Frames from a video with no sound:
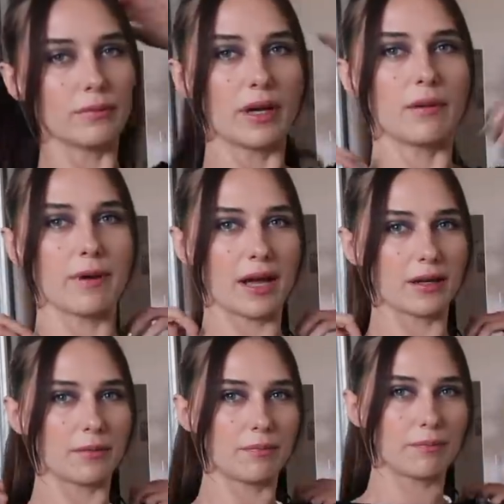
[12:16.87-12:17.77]
my hair
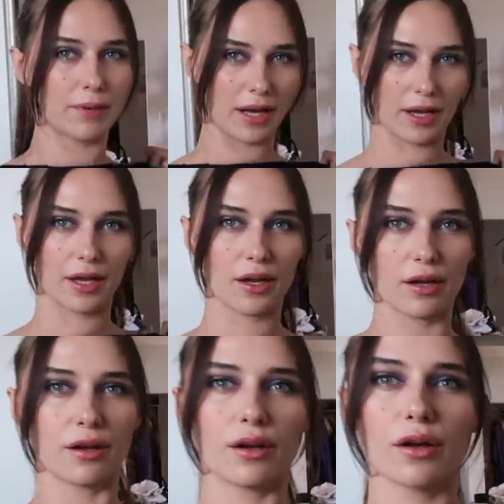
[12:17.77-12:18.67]
back, but I
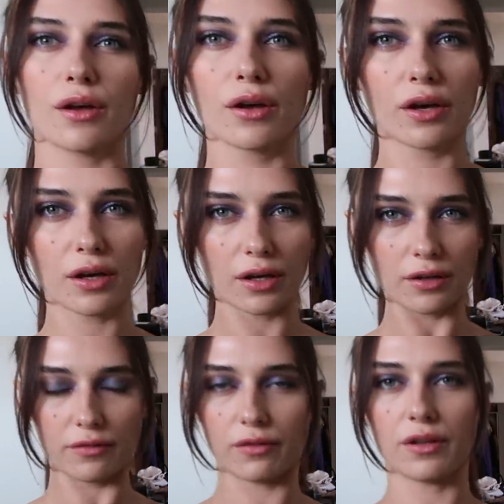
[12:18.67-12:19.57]
kind
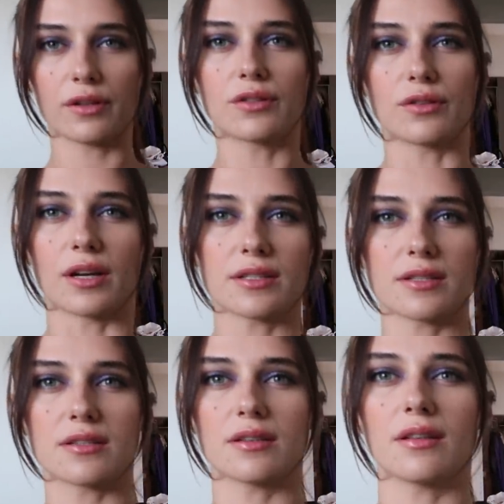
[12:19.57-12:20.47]
of want the
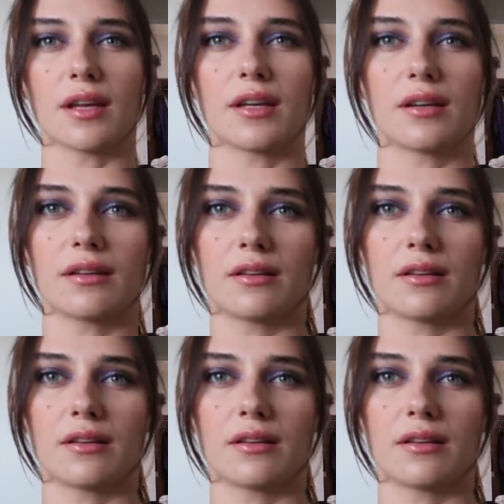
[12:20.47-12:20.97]
dress to like,